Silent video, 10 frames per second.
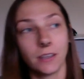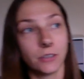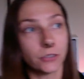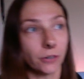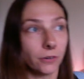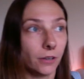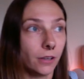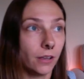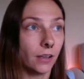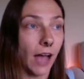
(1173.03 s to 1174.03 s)
So
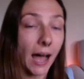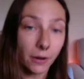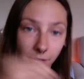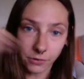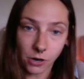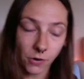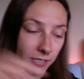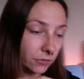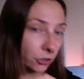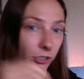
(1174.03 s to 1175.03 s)
uh, you always
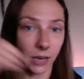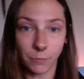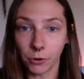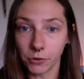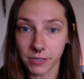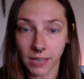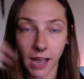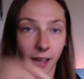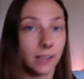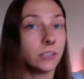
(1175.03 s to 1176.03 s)
have to look at both
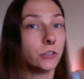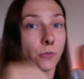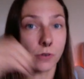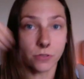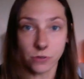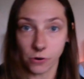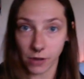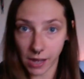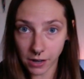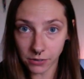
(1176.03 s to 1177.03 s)
sides. North
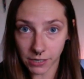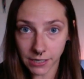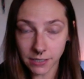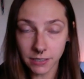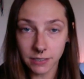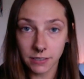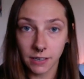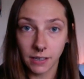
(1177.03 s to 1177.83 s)
Node Aries,